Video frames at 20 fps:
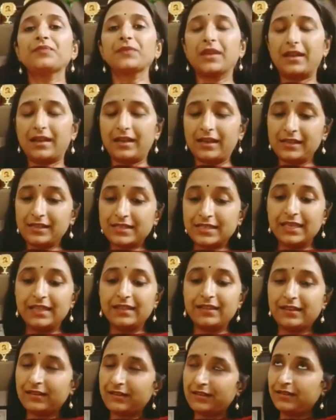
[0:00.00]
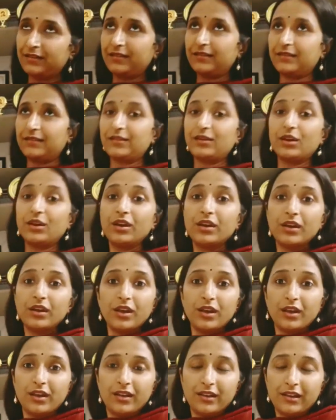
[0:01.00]
I'll say that
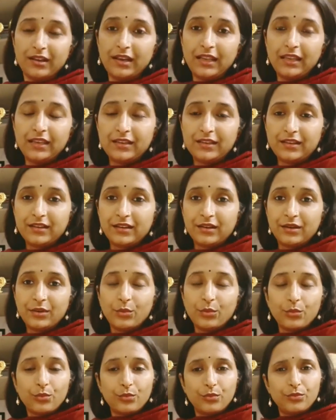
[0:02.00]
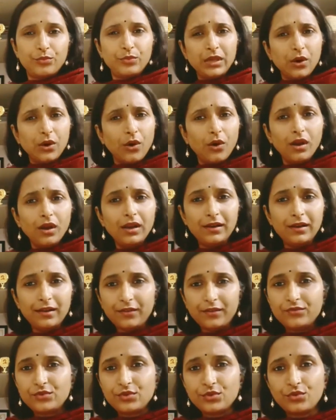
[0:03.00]
we all love
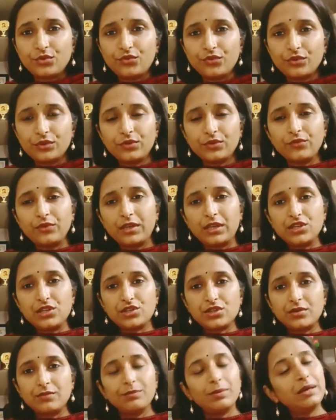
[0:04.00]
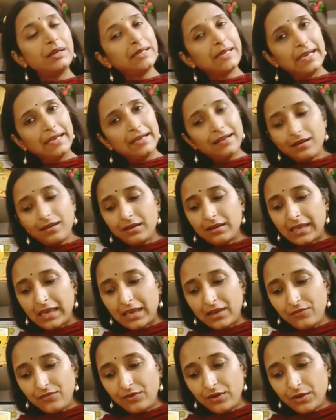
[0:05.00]
to go for the vacation, but can
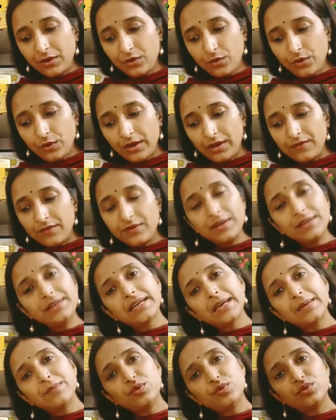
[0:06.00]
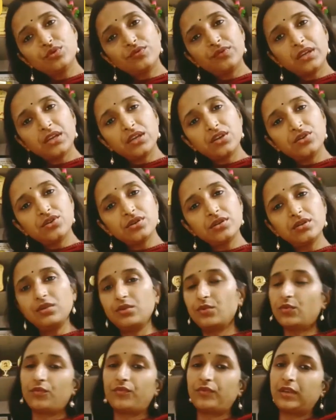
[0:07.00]
we go every time to the vacation? No,
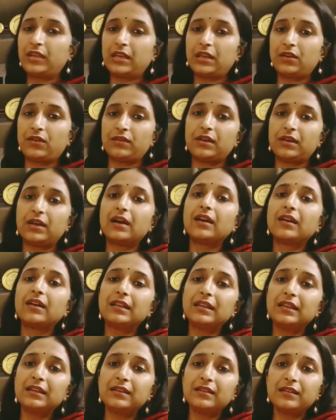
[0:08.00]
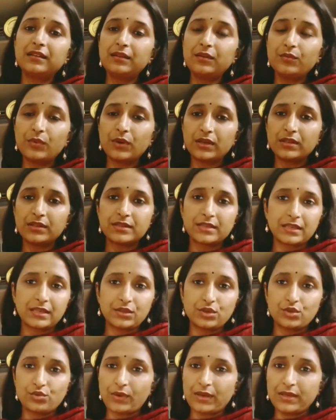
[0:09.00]
we cannot. Hardly yearly once and
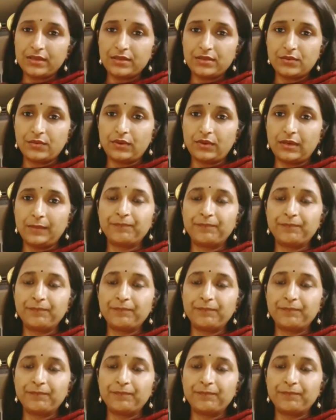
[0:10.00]
twice only.